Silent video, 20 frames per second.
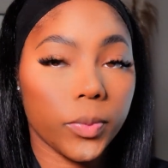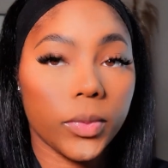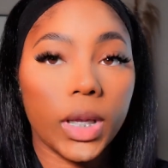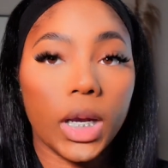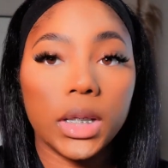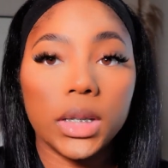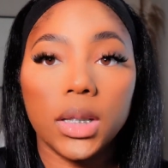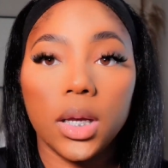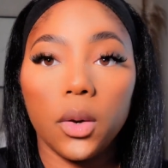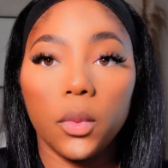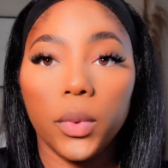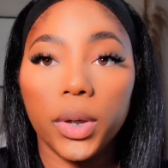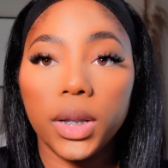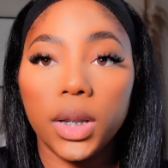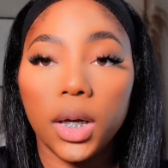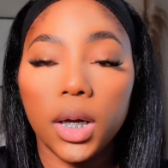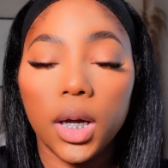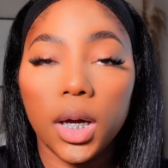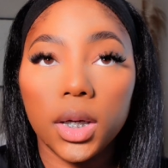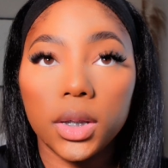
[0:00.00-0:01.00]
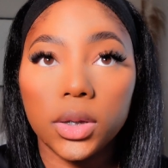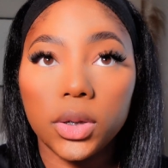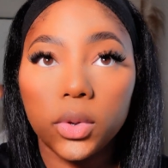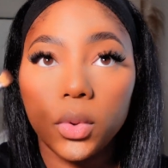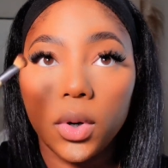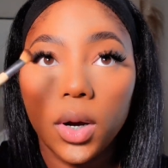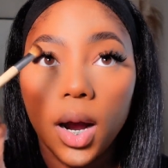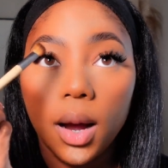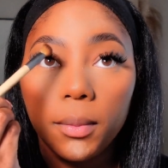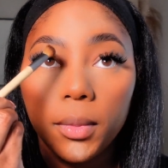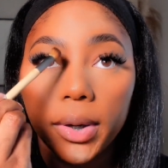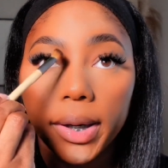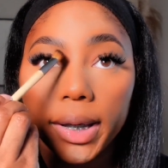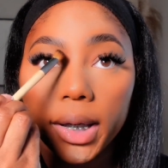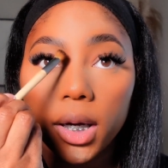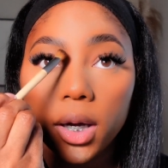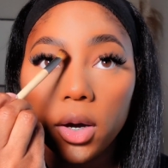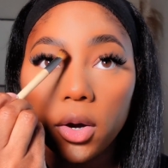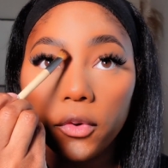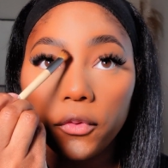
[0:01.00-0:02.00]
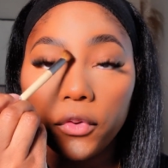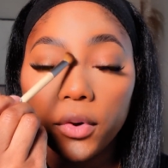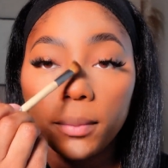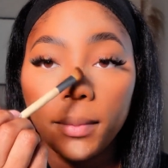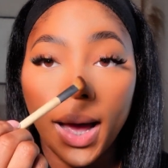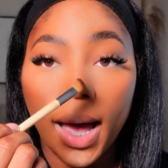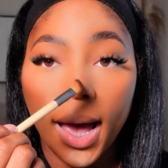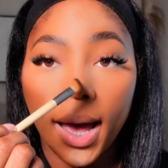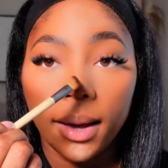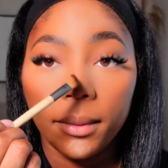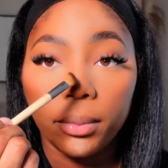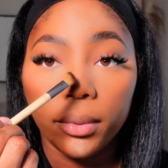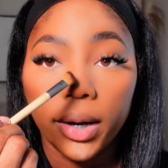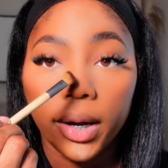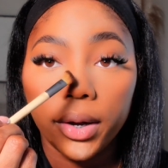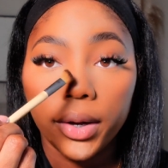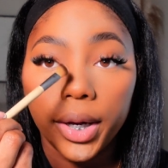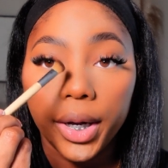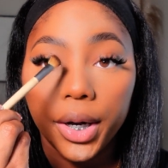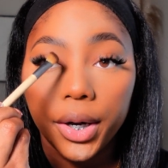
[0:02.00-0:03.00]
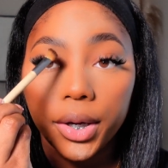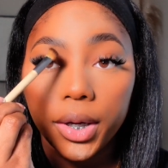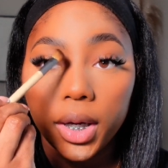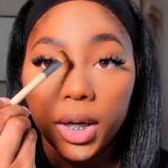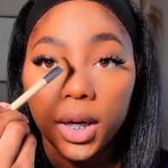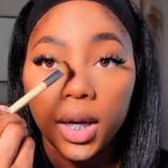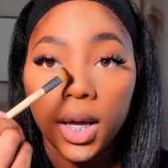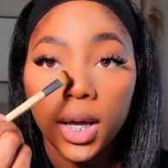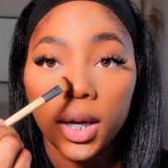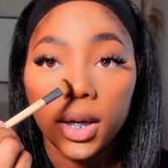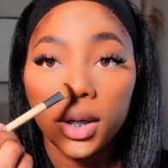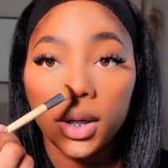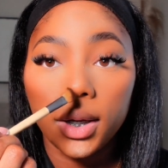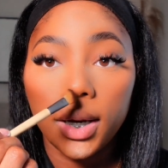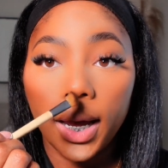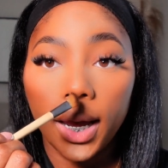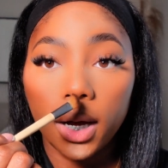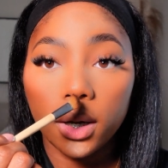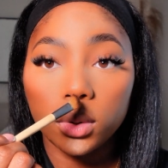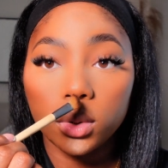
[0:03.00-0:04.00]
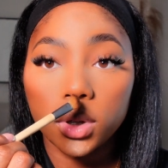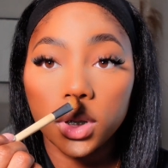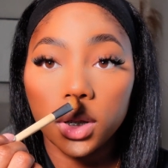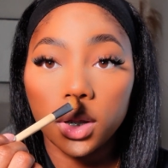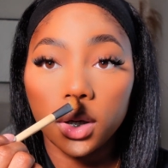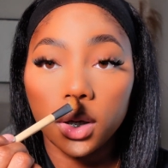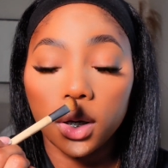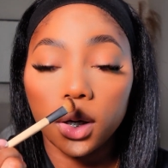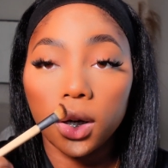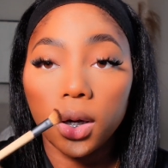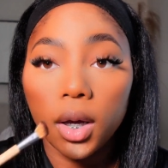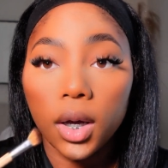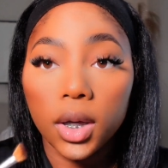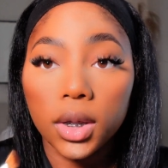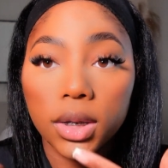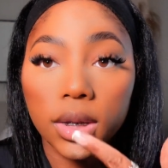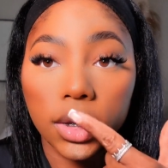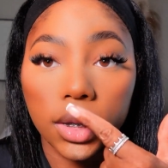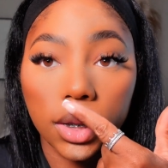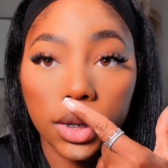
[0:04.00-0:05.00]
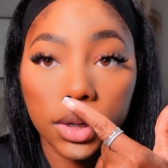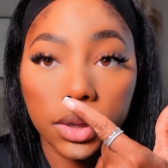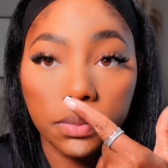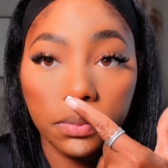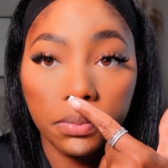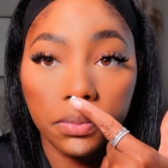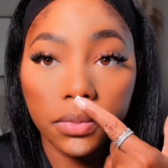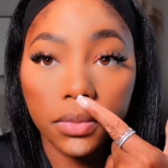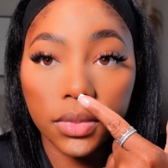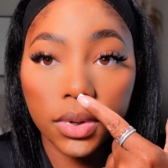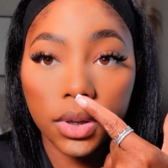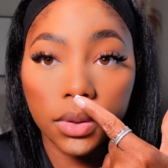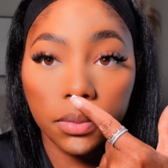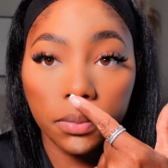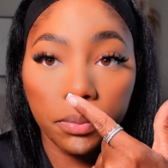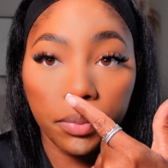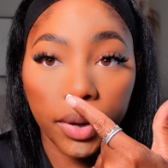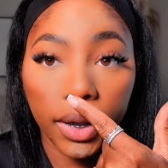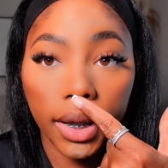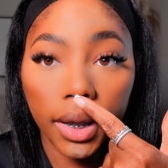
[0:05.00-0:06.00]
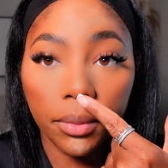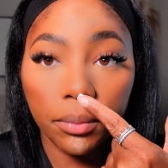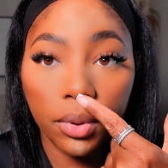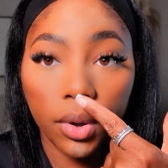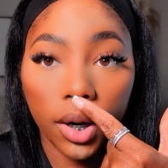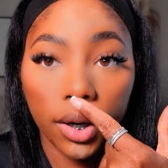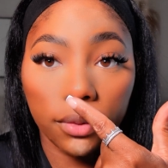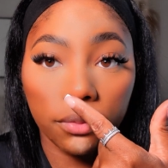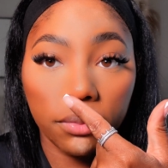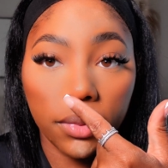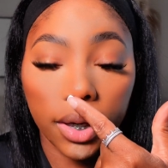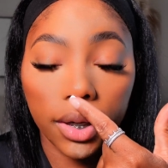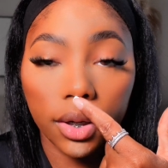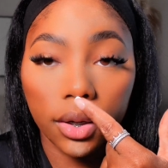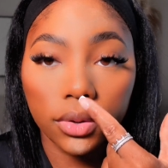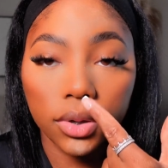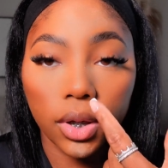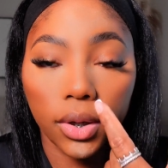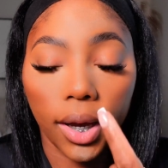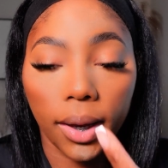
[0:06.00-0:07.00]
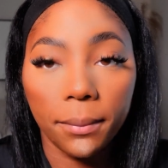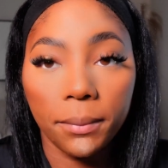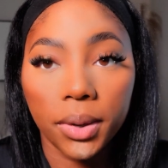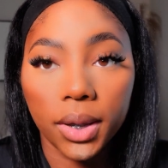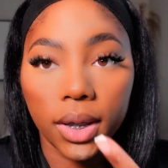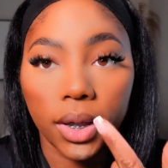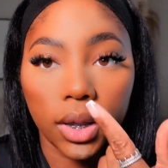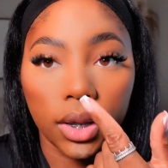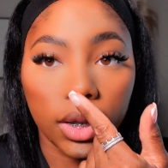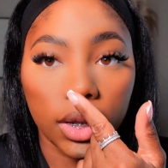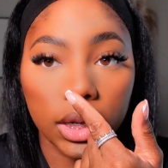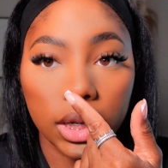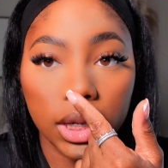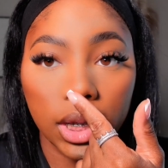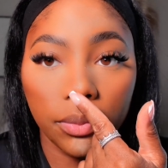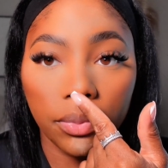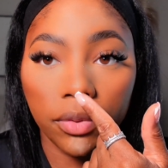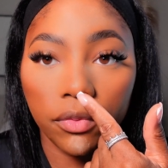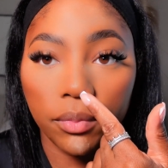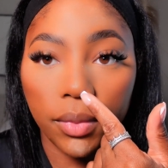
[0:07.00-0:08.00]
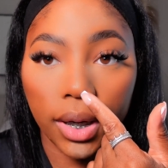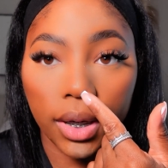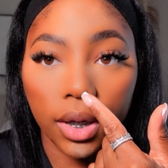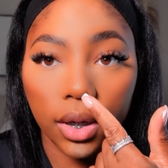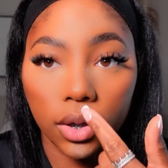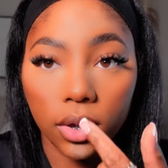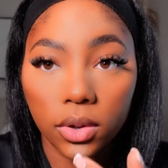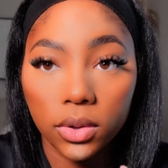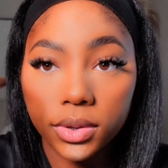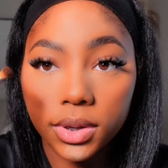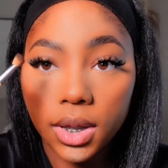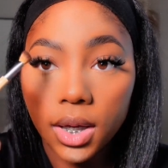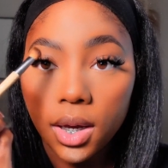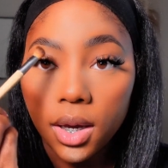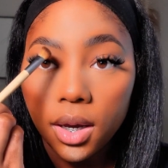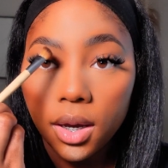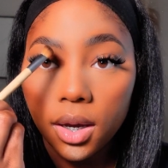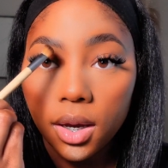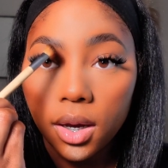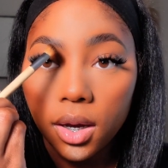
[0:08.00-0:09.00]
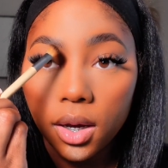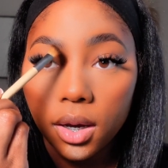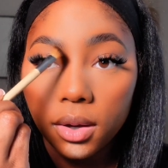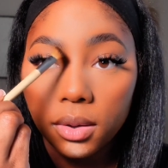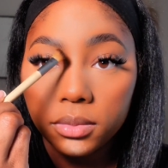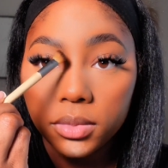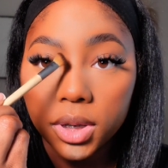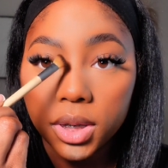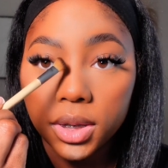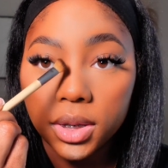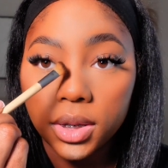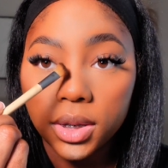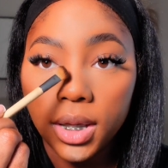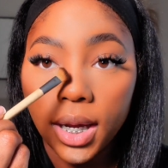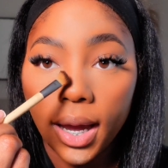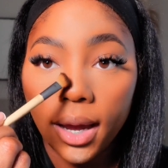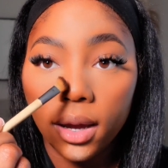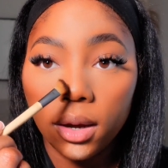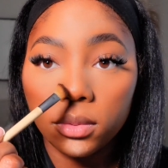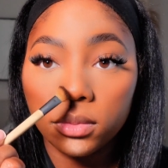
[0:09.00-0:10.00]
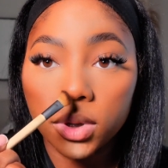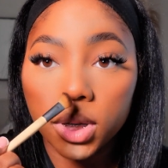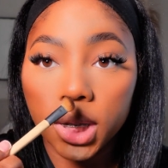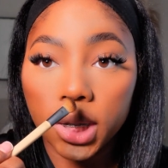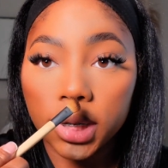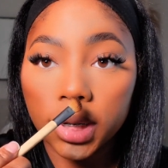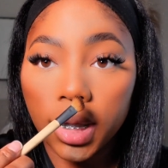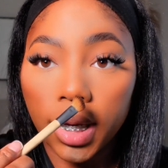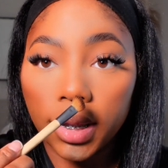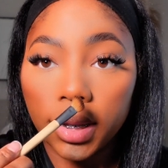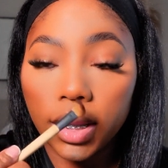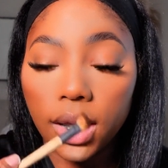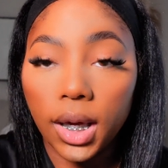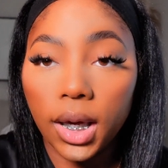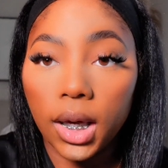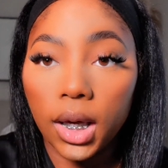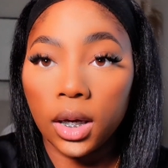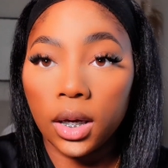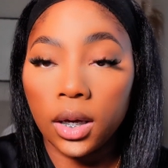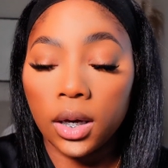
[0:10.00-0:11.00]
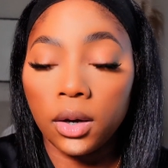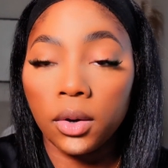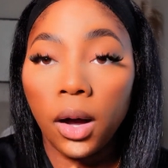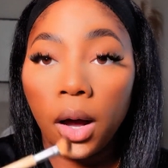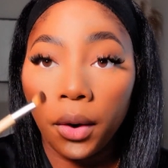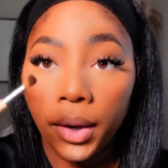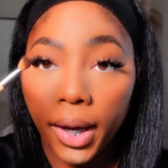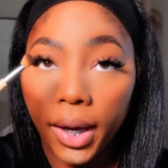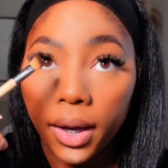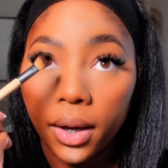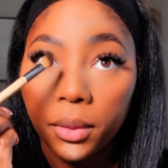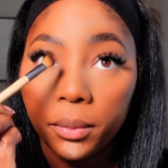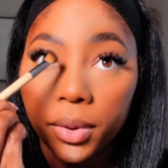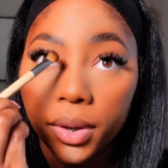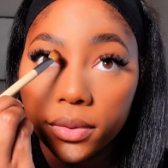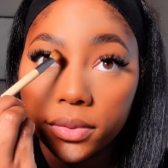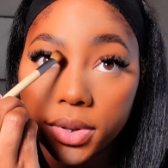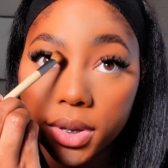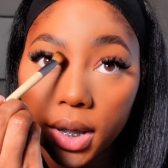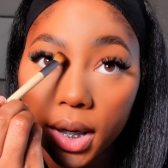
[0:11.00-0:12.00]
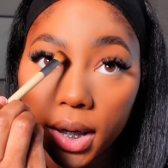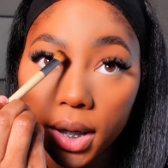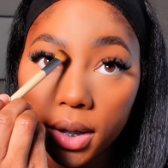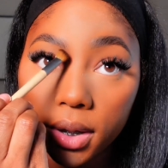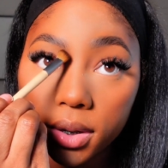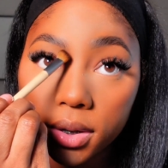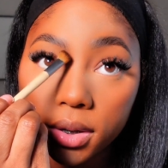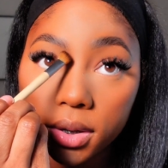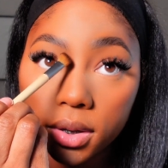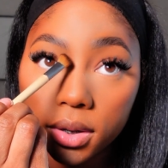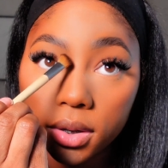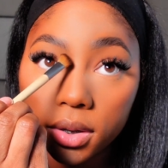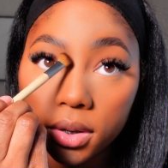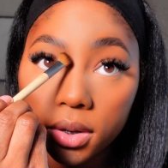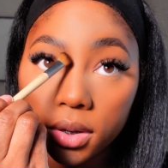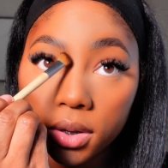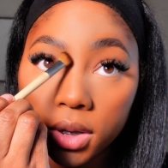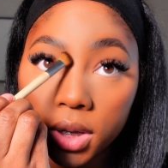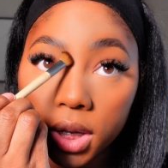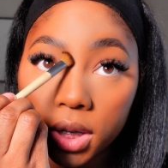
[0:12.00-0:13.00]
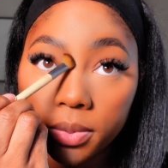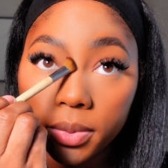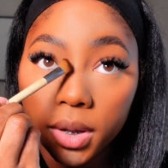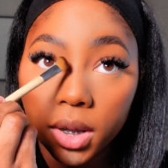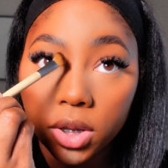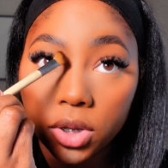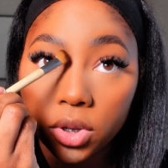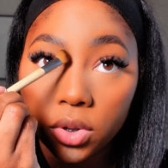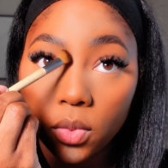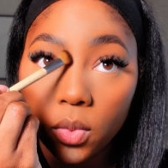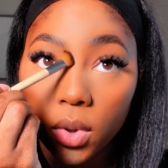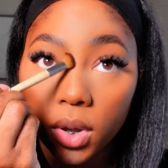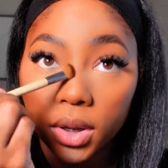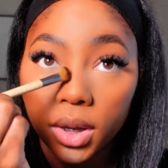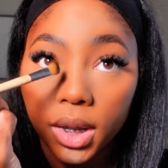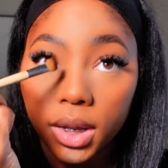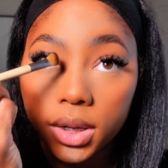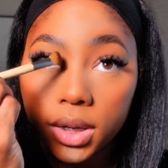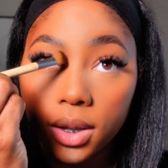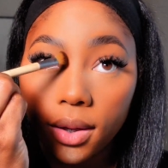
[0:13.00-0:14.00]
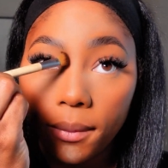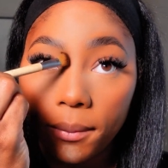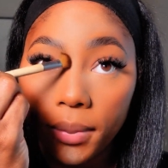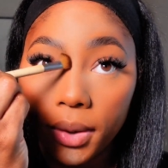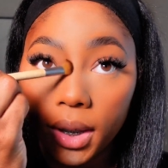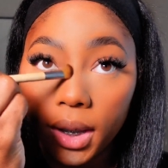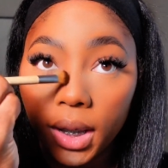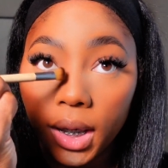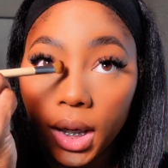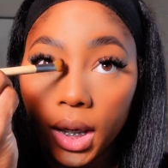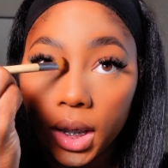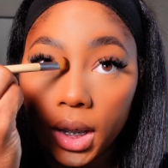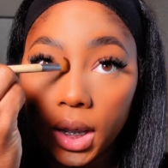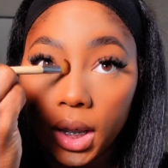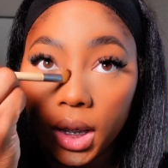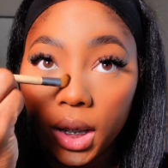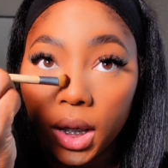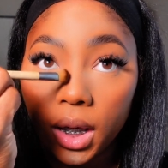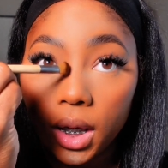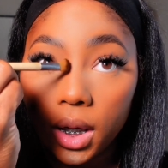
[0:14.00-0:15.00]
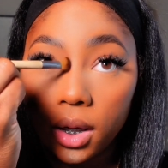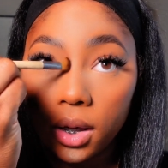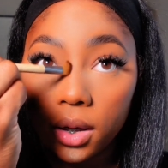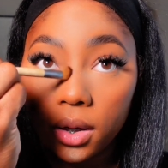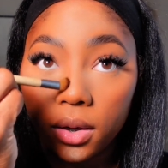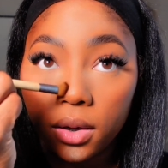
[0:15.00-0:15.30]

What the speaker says: And so with the contour, I'm going to go from my eyebrow area down to the button part of my nose. Okay, button. The tip of my nose. Just down just like that. Oh, okay, on both sides. Just because you want that to blend in.